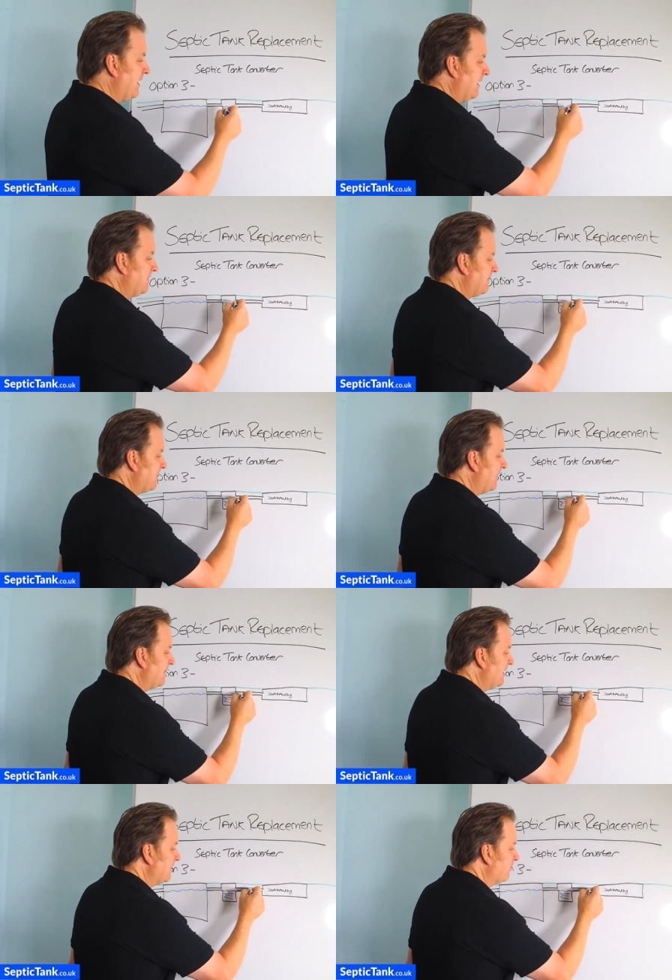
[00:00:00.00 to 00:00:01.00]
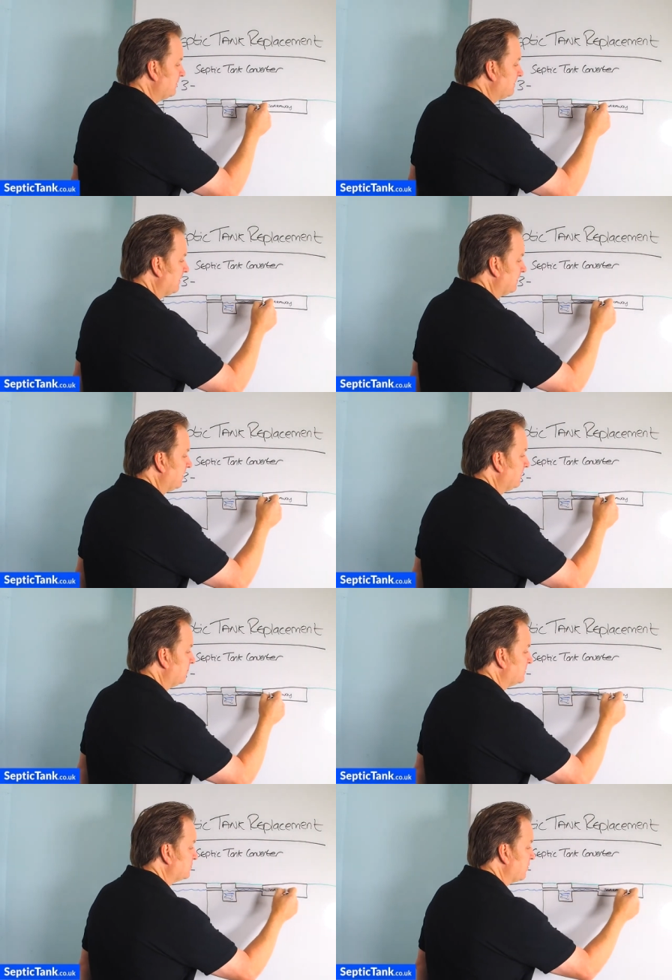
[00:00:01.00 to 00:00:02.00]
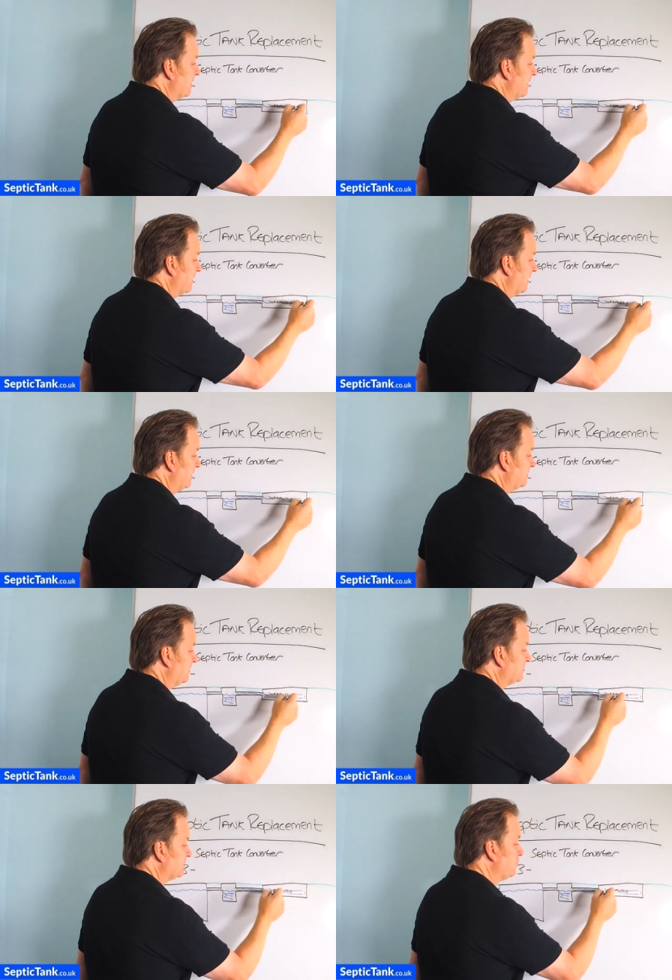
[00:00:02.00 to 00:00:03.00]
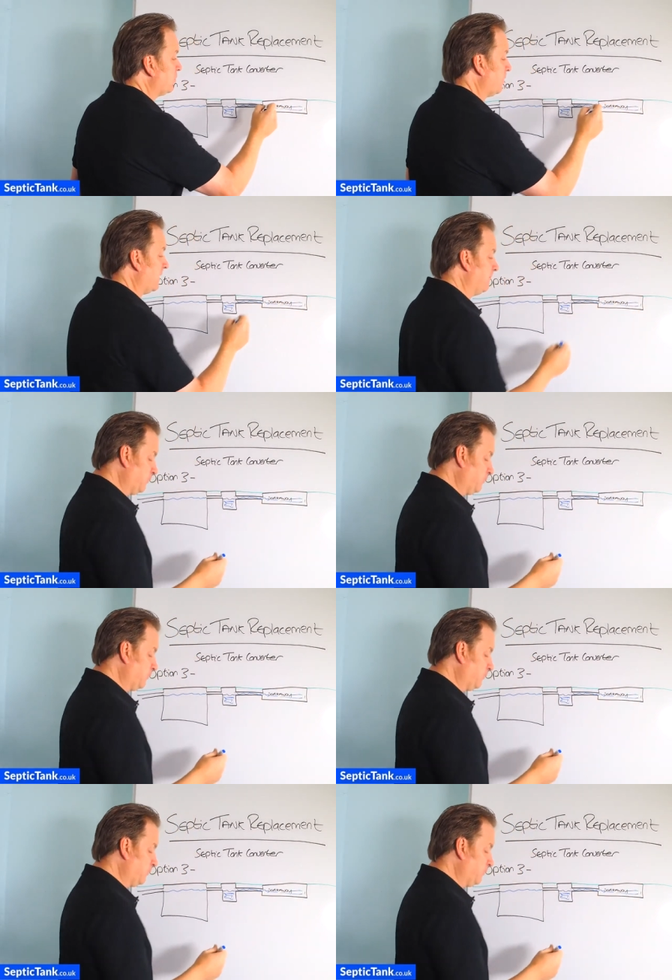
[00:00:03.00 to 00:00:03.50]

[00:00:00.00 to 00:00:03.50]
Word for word: And then that liquid can go straight into your soakaway.